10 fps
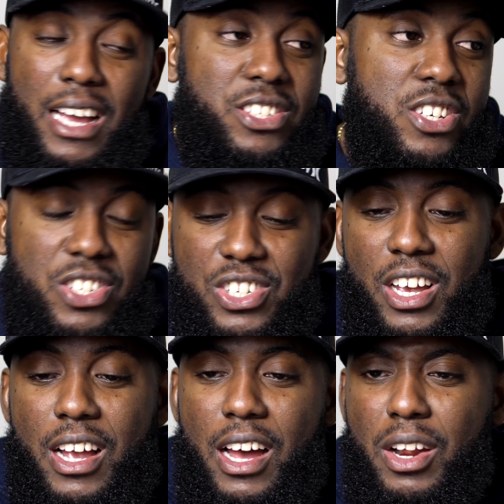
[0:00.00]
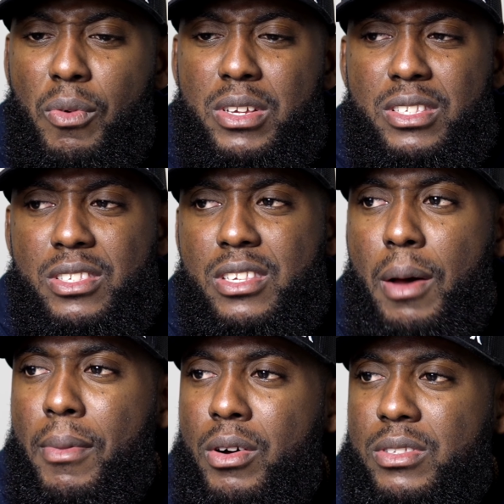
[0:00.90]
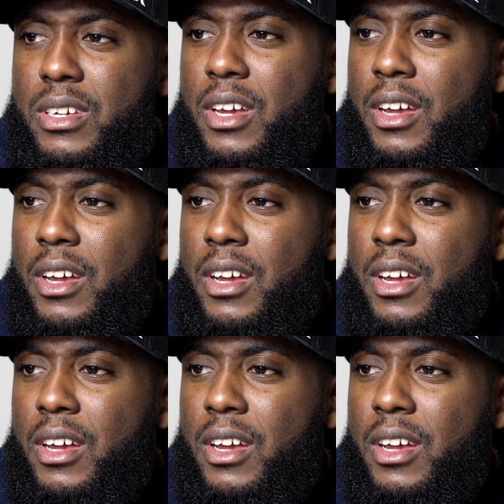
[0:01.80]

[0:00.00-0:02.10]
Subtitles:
I just checked and it was about